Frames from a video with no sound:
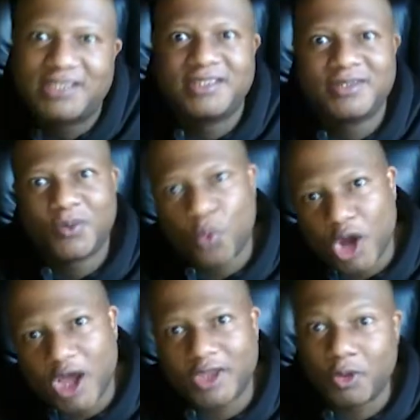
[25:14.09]
What?
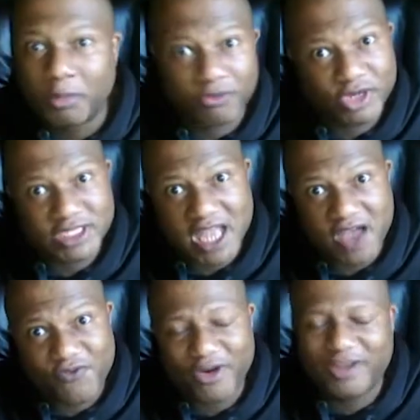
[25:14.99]
You want me to freestyle for
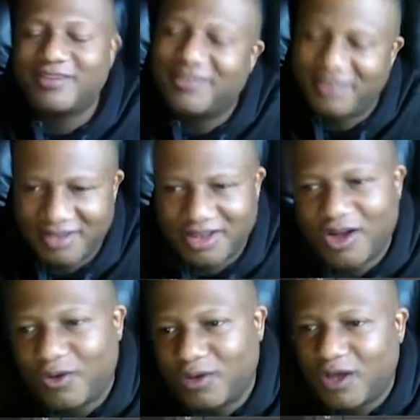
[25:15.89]
you? Hold
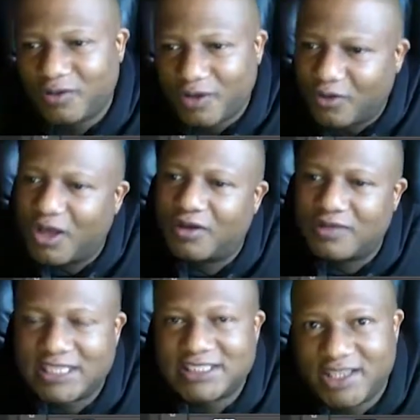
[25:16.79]
on. That's
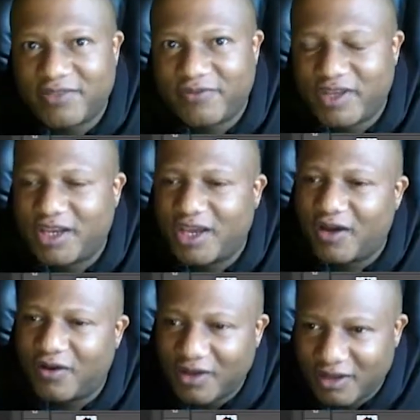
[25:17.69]
another video.
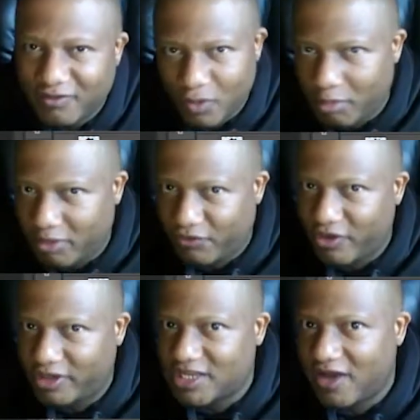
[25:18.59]
If you want me to
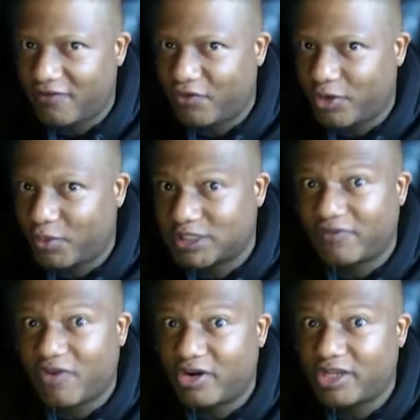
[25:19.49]
freestyle for you, which I've already
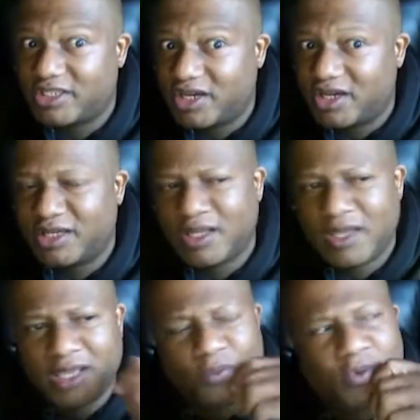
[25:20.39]
done in
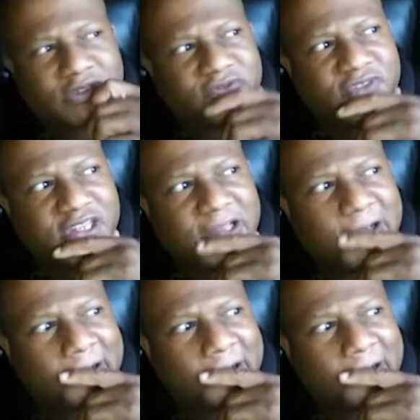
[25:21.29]
which video?